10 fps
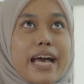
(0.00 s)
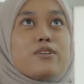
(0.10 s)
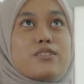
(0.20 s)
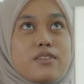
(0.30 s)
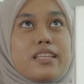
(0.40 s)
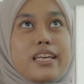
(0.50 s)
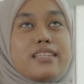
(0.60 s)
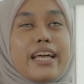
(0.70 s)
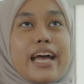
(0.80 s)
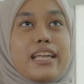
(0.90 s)
I also
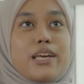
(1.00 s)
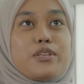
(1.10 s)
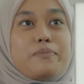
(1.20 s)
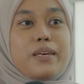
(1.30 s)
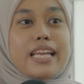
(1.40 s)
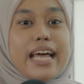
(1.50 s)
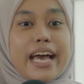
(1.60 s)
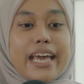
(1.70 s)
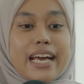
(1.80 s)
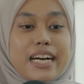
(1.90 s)
think that it will be
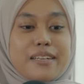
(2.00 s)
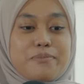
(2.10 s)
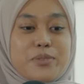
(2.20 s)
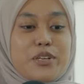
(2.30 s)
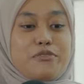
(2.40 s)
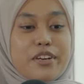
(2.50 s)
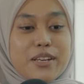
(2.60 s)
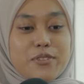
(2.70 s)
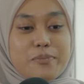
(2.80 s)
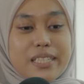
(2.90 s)
like more
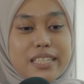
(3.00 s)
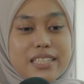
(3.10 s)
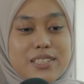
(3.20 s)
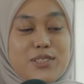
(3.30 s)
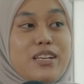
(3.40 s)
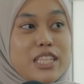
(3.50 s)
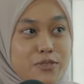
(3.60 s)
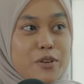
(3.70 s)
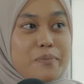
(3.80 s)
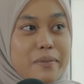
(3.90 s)
valuable
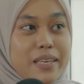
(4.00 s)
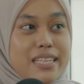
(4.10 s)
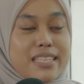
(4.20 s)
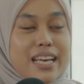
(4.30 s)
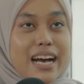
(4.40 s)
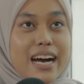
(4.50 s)
knowledge for me, because